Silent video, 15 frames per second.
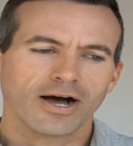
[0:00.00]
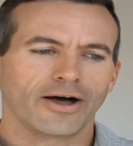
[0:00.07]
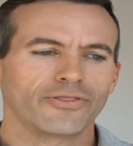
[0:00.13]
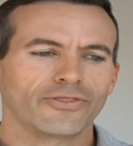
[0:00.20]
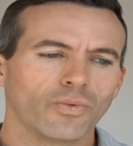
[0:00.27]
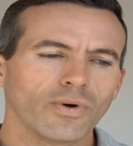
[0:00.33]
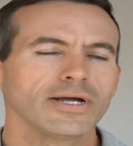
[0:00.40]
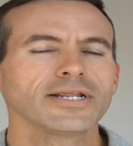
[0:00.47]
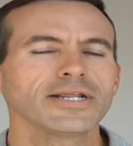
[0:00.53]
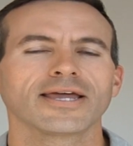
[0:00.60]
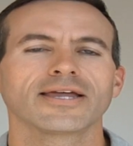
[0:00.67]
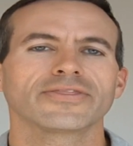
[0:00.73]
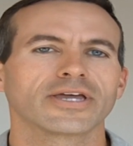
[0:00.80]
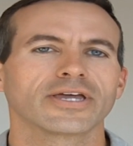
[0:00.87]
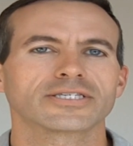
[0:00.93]
On the one
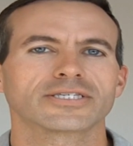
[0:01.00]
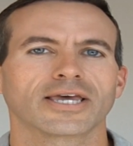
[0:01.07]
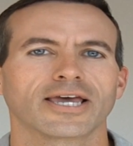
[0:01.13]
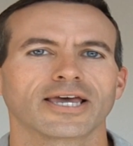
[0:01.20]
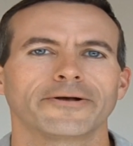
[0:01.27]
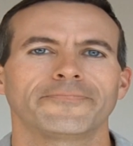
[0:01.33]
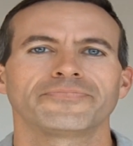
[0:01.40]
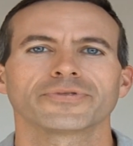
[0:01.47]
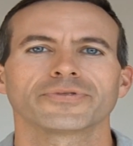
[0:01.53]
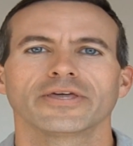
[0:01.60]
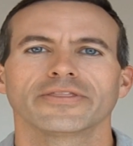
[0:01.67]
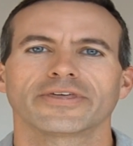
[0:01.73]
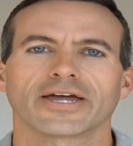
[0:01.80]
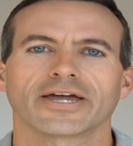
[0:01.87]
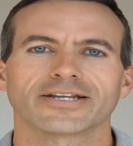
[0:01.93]
hand, they say
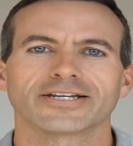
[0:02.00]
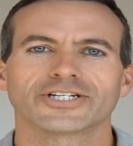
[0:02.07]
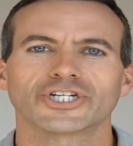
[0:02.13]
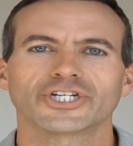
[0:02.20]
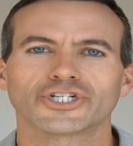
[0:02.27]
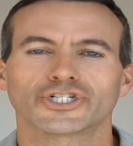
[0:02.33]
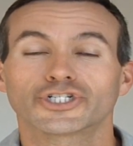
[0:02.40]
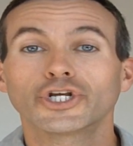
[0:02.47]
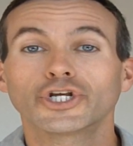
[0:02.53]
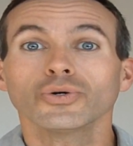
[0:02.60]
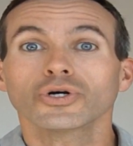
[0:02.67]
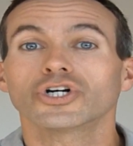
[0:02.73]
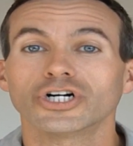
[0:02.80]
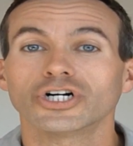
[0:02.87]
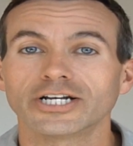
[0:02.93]
that she's
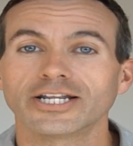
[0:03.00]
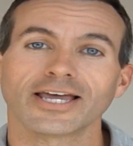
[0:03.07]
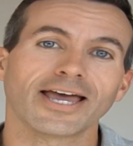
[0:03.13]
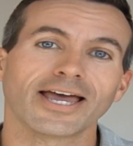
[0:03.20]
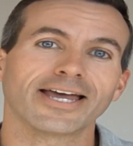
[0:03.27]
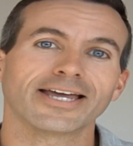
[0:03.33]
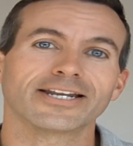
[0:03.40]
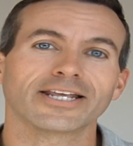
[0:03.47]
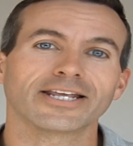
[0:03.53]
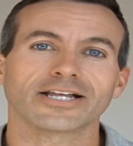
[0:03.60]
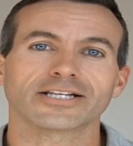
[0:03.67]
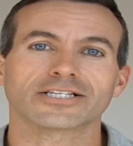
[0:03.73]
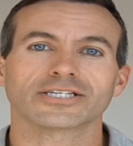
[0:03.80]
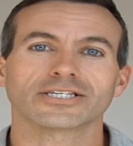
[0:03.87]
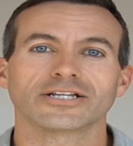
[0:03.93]
too good and
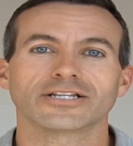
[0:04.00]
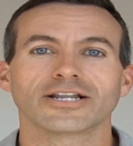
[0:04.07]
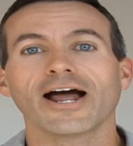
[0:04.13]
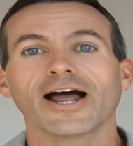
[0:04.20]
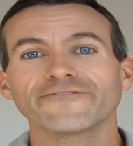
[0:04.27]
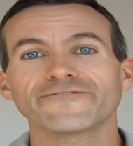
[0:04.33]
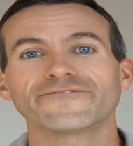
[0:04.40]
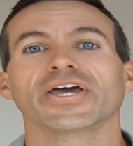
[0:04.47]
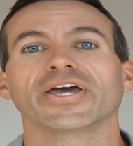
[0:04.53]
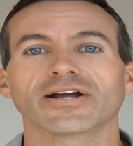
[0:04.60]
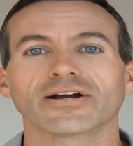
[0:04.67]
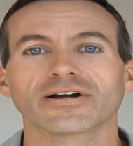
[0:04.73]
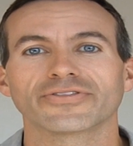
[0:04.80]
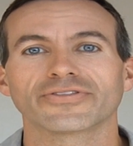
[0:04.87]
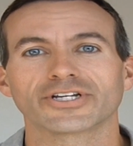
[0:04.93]
it's not
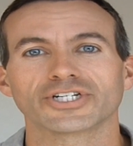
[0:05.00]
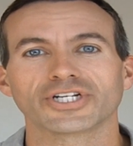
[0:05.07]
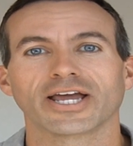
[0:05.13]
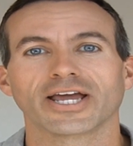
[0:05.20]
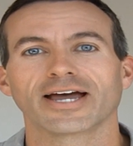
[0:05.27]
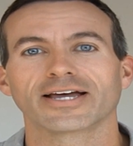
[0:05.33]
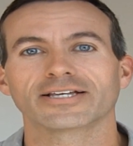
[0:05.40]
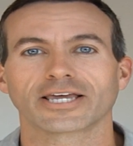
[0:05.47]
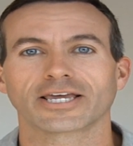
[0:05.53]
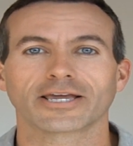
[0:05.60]
fair that she has